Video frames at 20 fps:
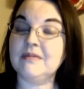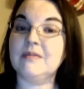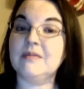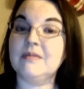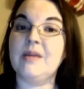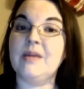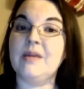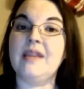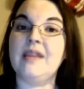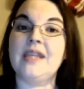
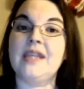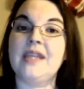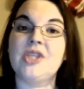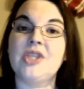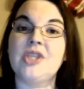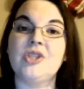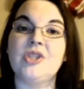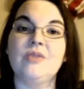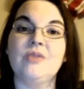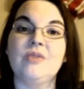with
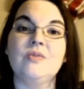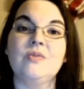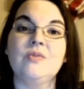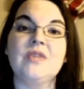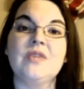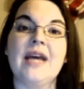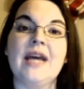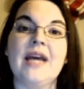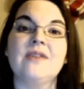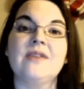issues,
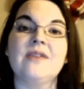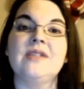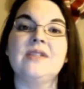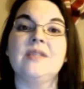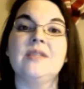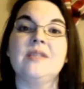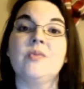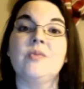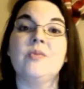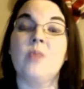how to
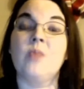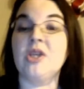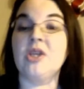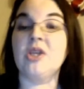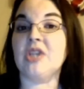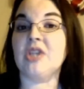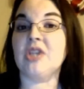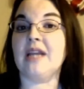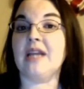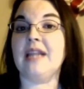deal with one
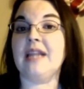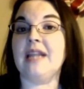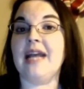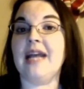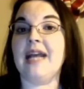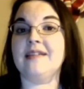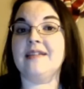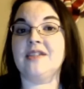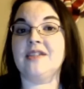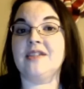child that
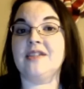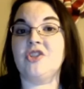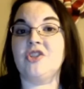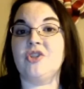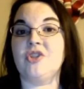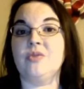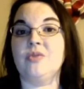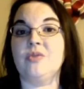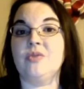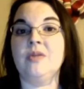has an
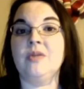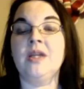issue,